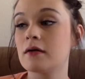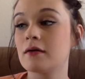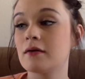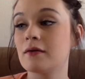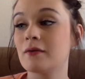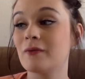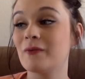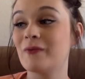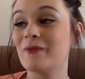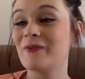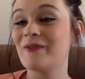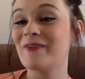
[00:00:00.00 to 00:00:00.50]

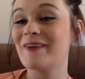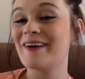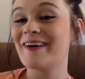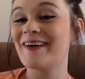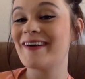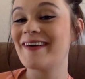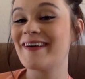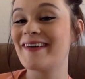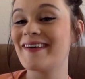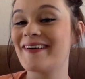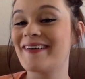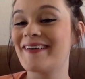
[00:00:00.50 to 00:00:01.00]

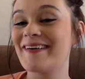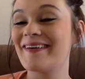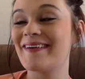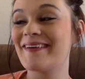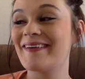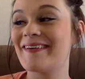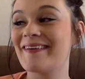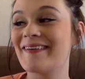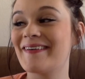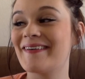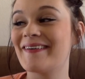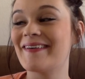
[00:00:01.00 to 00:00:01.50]

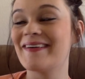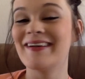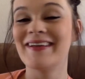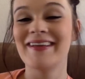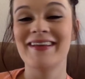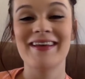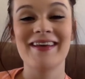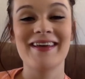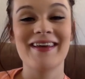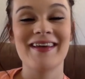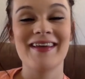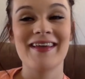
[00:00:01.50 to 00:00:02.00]
Whoa.
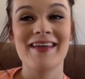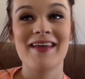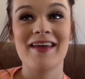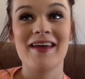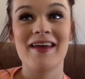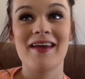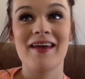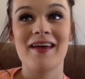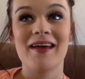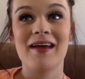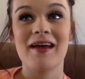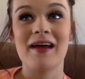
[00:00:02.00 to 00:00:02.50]

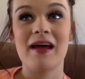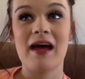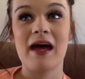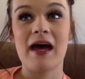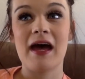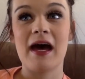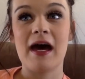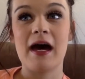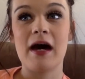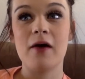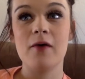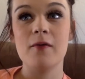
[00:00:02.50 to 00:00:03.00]

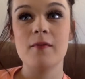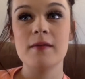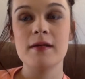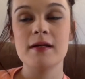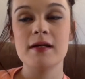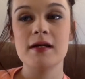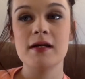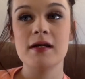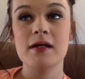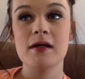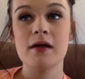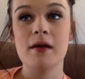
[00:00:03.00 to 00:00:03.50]
How
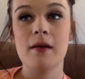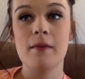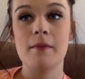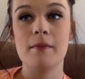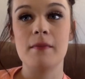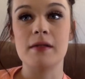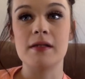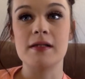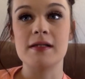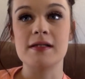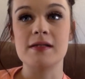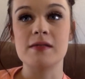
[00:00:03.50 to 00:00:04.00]
many
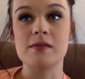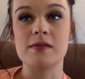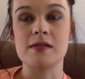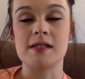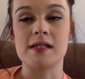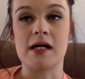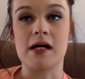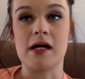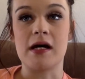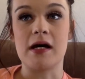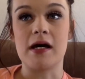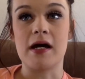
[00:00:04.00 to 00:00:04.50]
months was
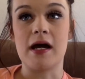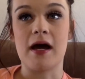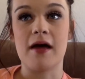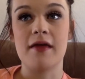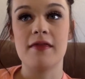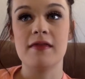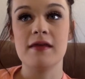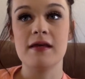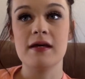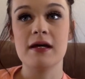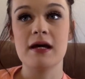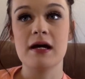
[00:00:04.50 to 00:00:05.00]
I? I
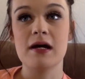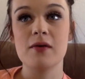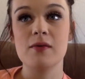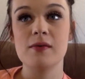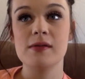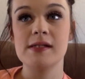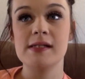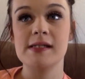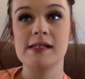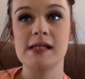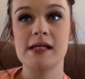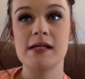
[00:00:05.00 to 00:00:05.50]
think I
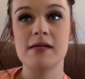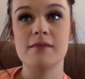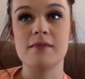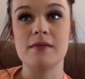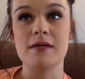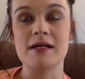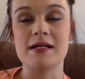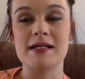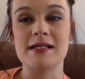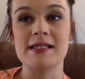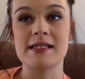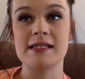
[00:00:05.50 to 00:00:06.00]
was in
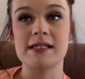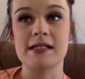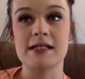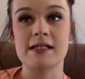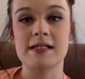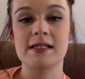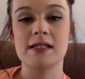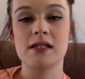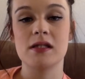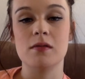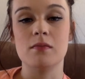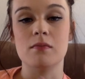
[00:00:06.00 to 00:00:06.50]
my
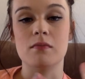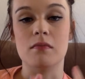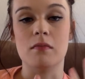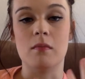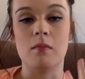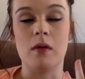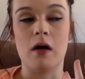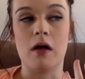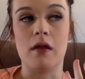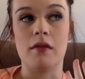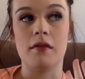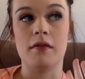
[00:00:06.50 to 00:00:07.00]
6th
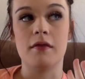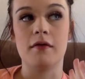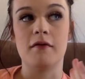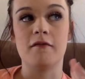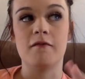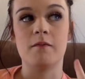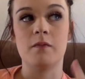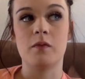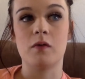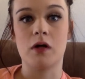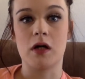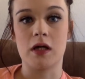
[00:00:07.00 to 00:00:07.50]
month of
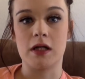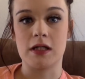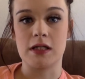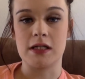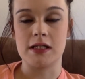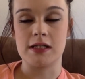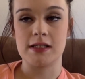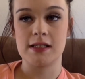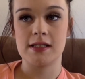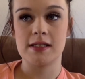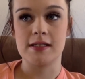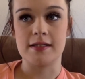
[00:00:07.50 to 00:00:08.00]

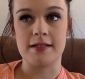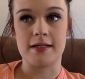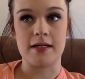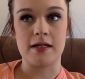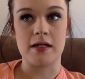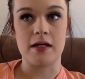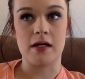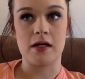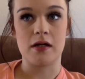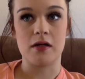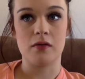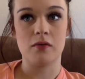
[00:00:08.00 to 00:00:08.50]
pregnancy.
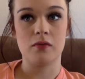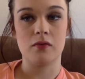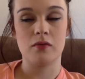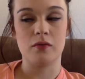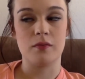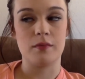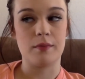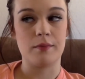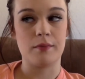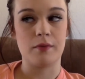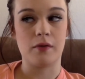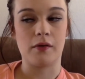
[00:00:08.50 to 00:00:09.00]
I don't
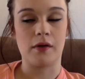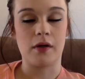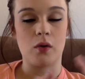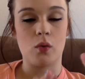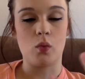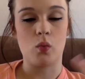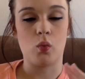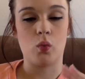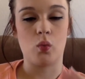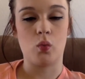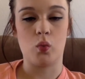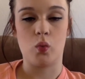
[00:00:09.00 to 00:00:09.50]
remember like
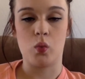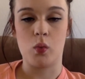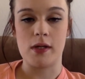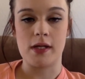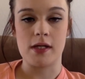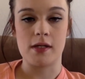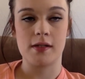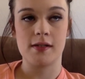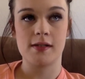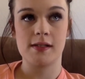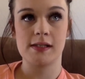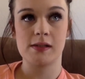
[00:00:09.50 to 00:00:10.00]

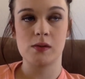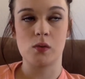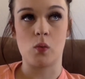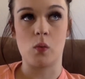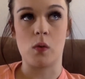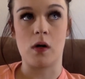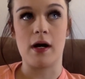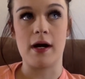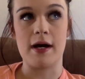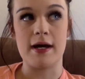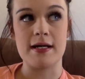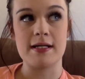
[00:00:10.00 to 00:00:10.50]
weeks
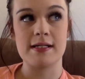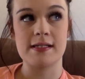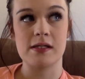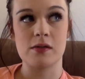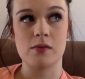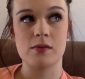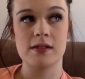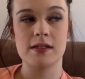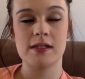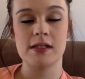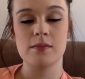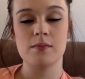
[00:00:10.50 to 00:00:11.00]
wise. I
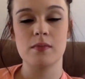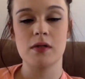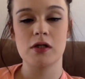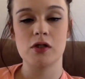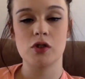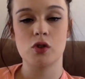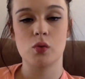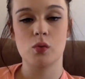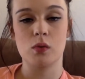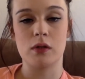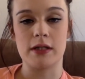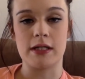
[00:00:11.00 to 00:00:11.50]
was in my
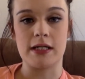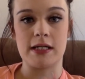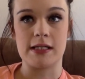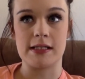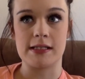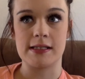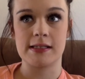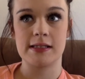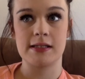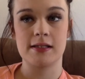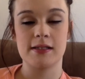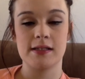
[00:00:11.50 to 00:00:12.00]

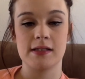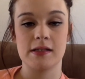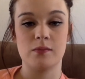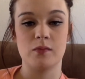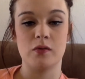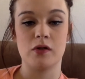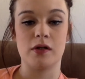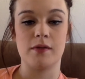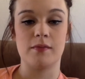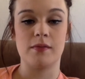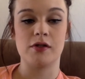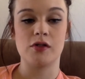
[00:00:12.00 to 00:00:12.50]
20s,
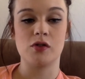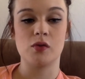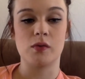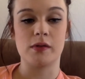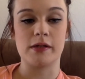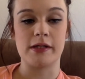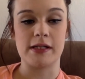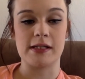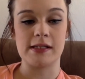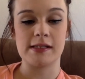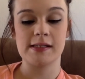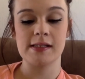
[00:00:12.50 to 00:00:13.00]
somewhere in my
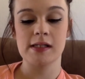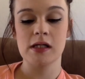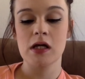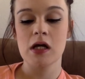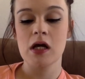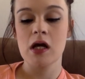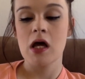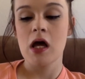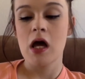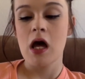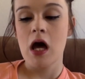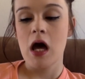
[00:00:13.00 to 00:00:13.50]
20s.
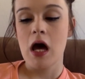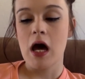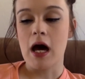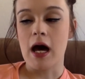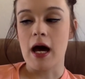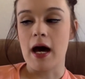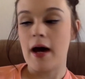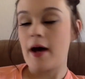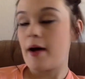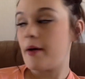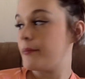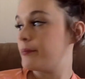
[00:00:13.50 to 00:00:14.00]

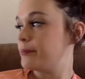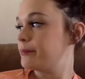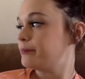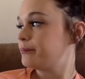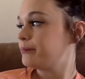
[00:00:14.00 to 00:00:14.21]
I